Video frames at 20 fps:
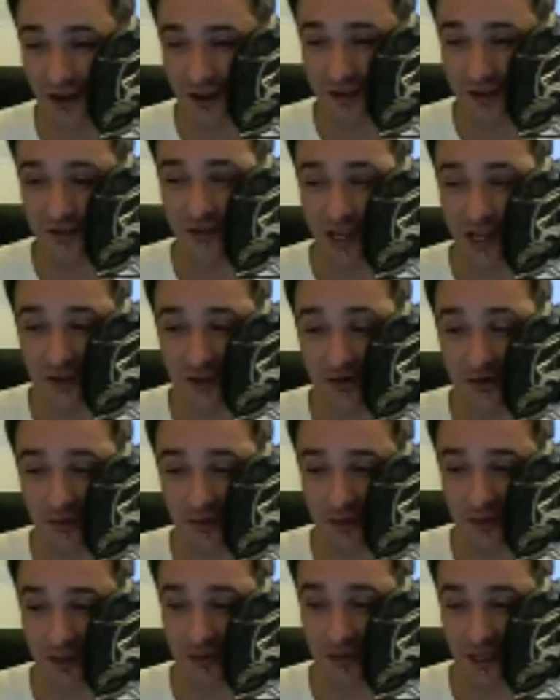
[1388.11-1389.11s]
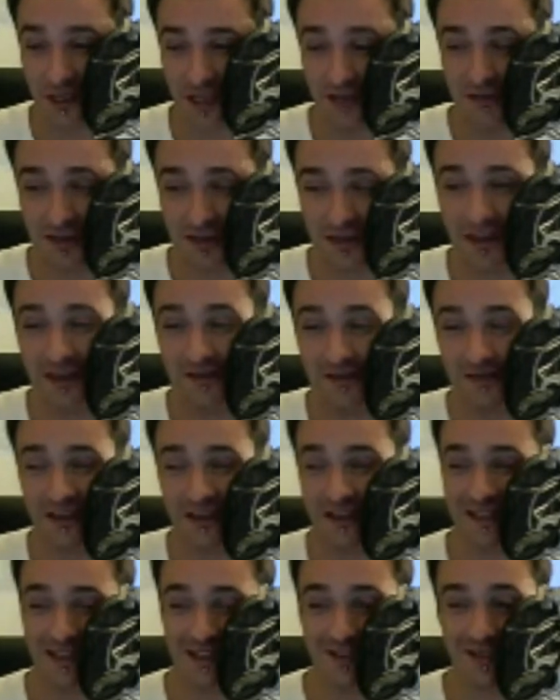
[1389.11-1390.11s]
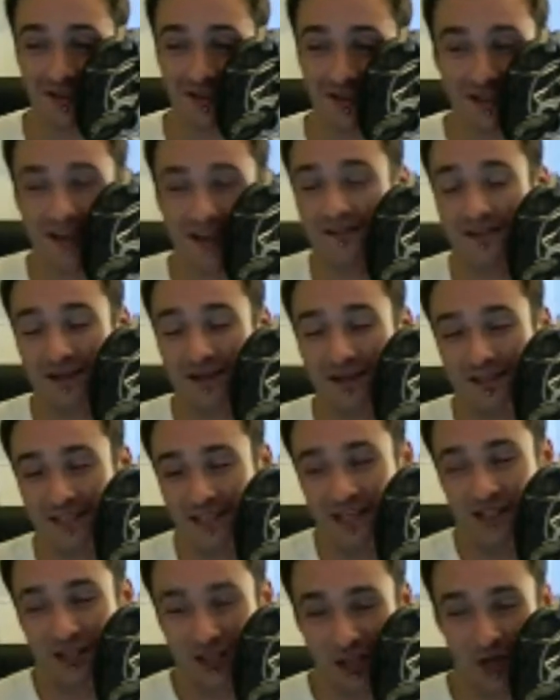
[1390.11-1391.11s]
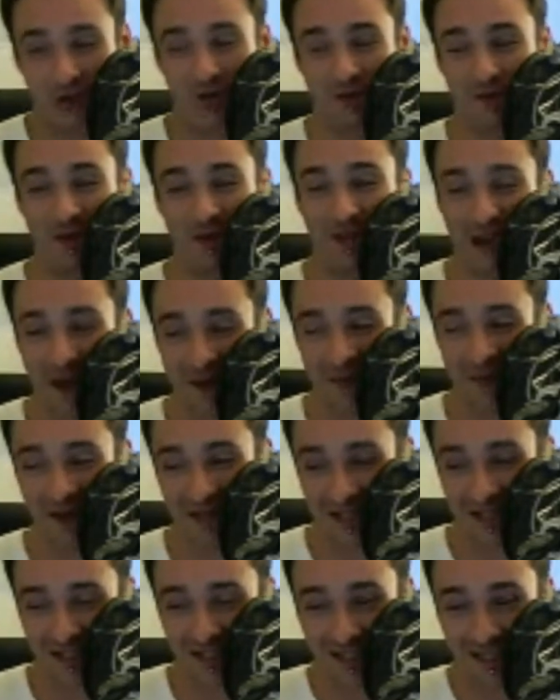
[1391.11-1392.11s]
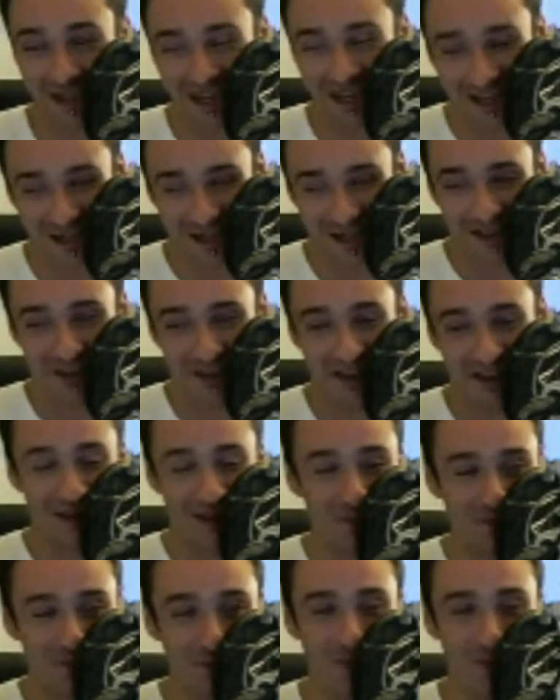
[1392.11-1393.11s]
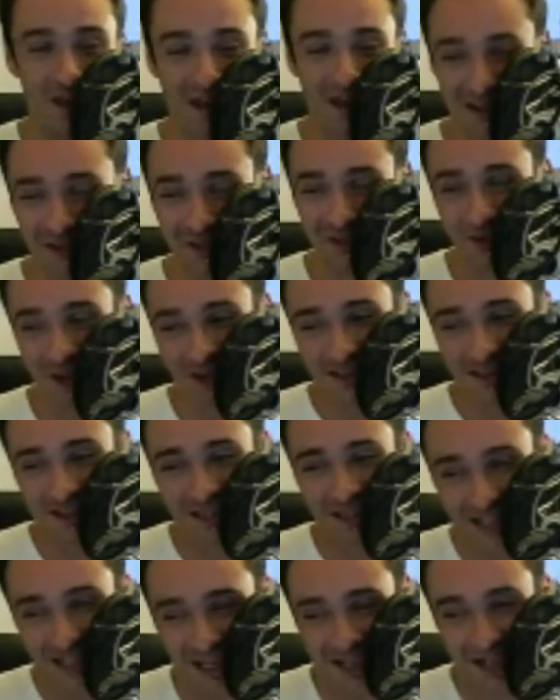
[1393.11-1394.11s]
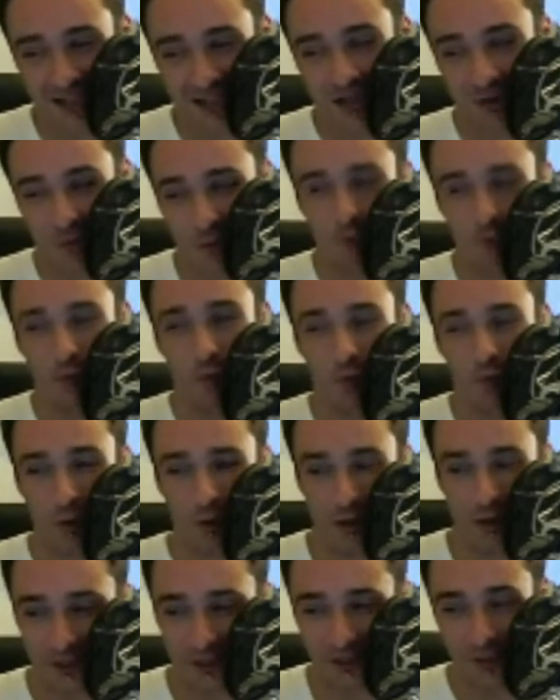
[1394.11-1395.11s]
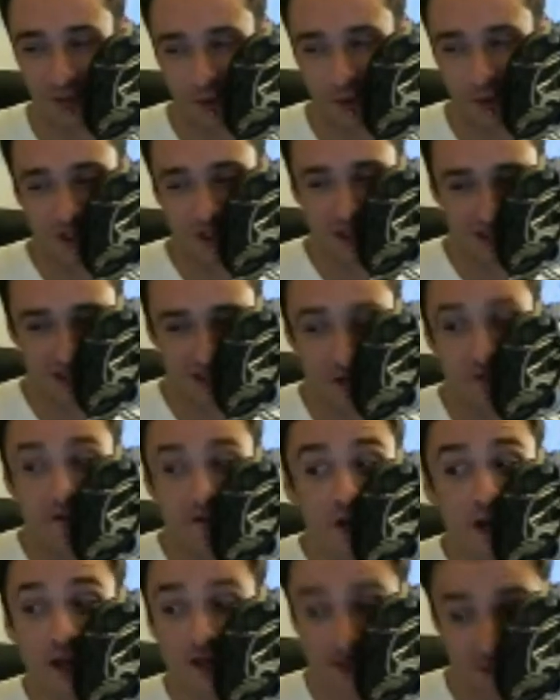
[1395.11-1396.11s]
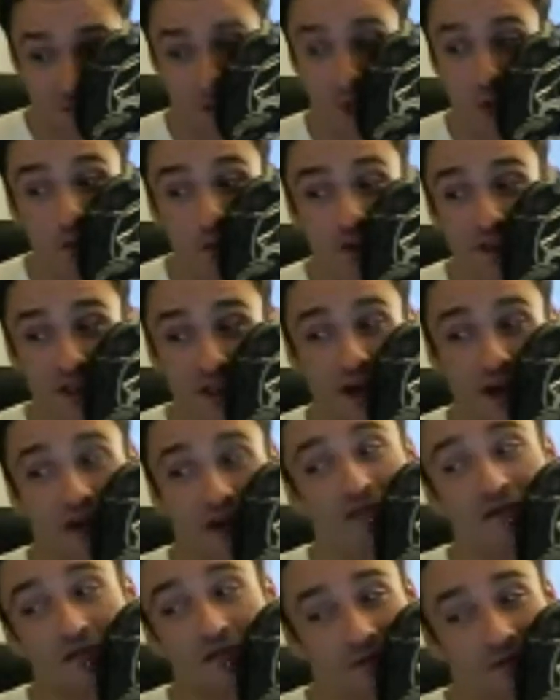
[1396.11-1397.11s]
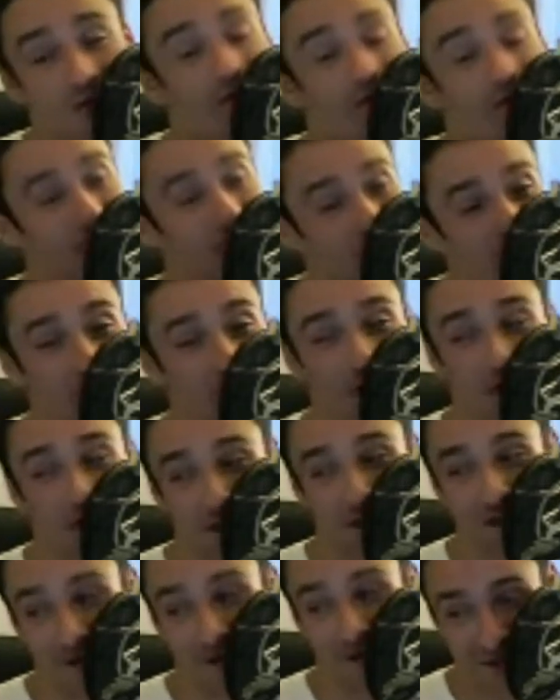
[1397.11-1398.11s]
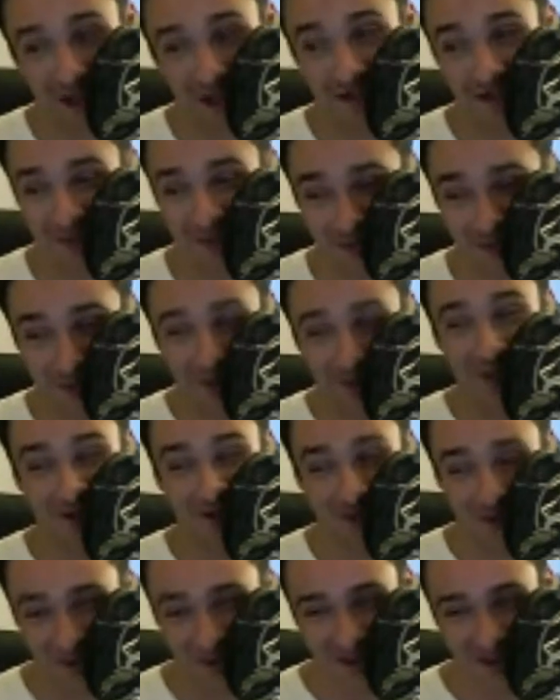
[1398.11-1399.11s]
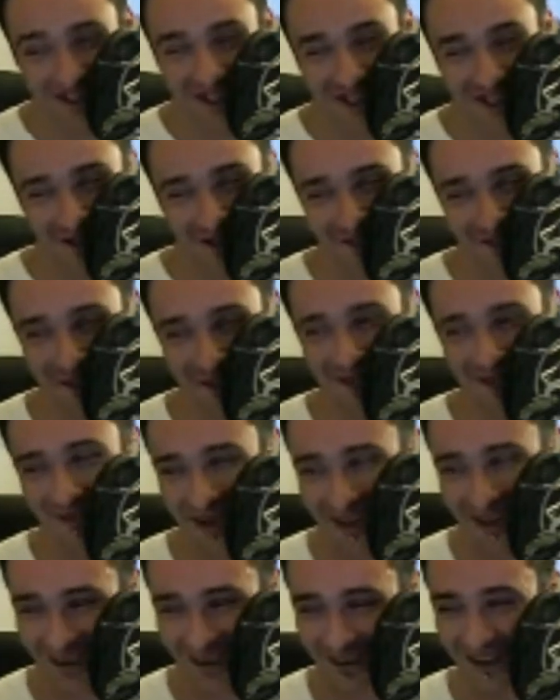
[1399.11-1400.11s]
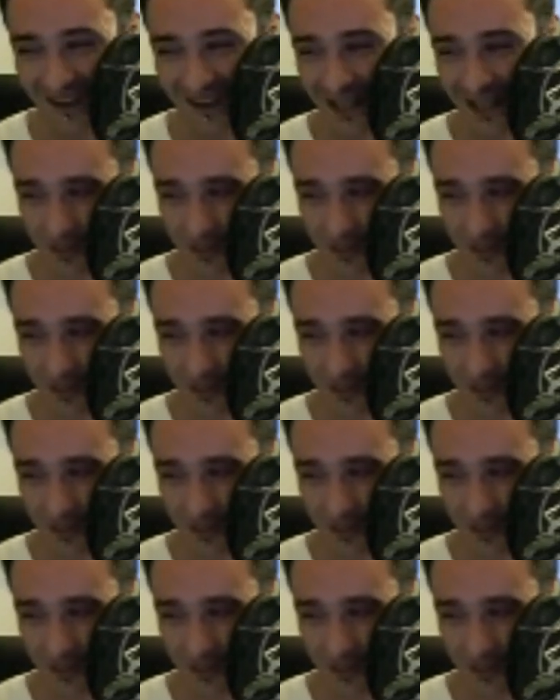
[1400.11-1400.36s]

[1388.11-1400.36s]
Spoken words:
I'll tell you, in the 6 or 7 years that show has been happening, the internet sends really weird stuff. Some cool stuff, for sure. I've gotten some really cool stuff in the mail.